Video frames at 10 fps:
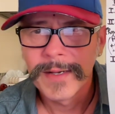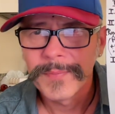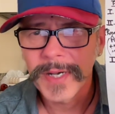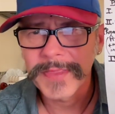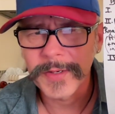
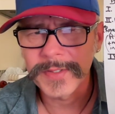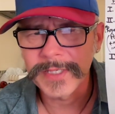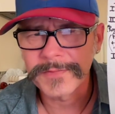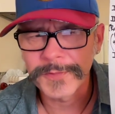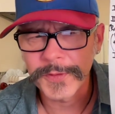But there was
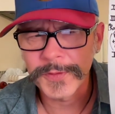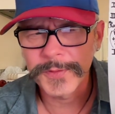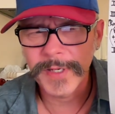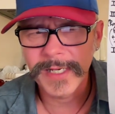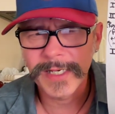a
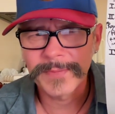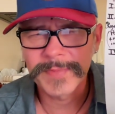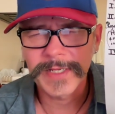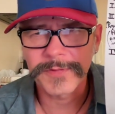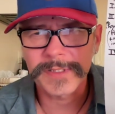few
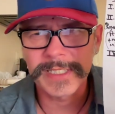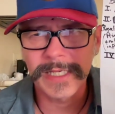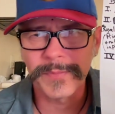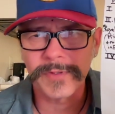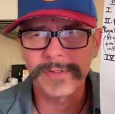different
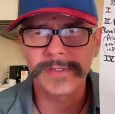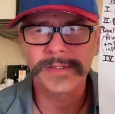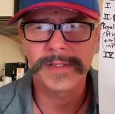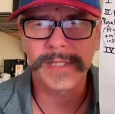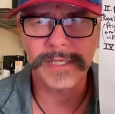symbols
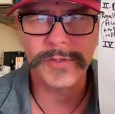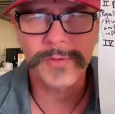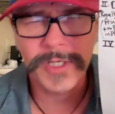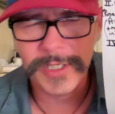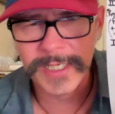that you
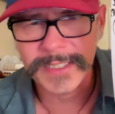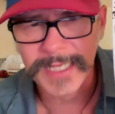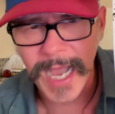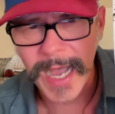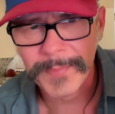could
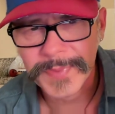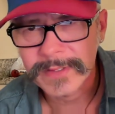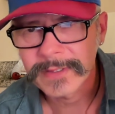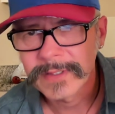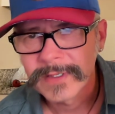adopt
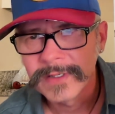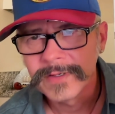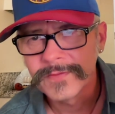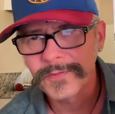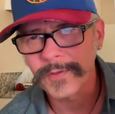
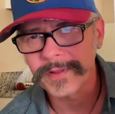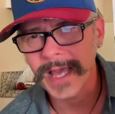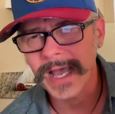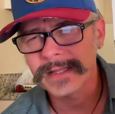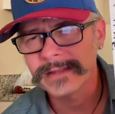for
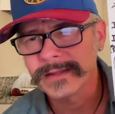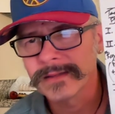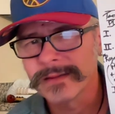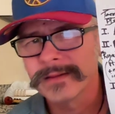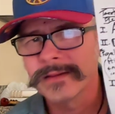
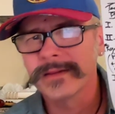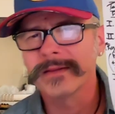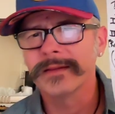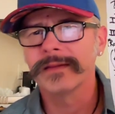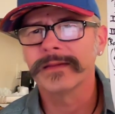that,
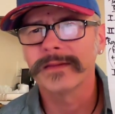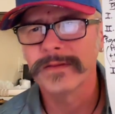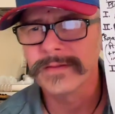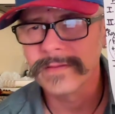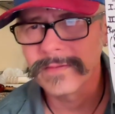
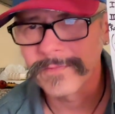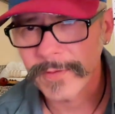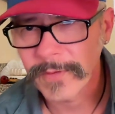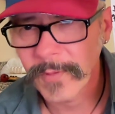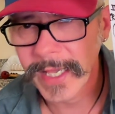
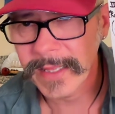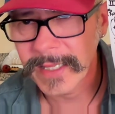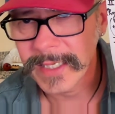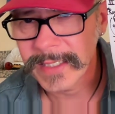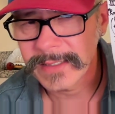for the way
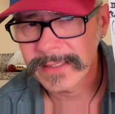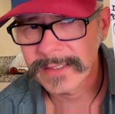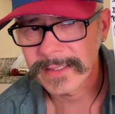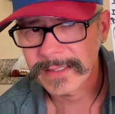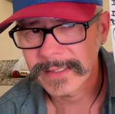
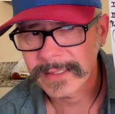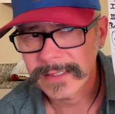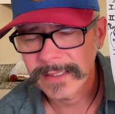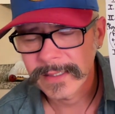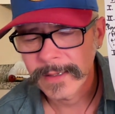these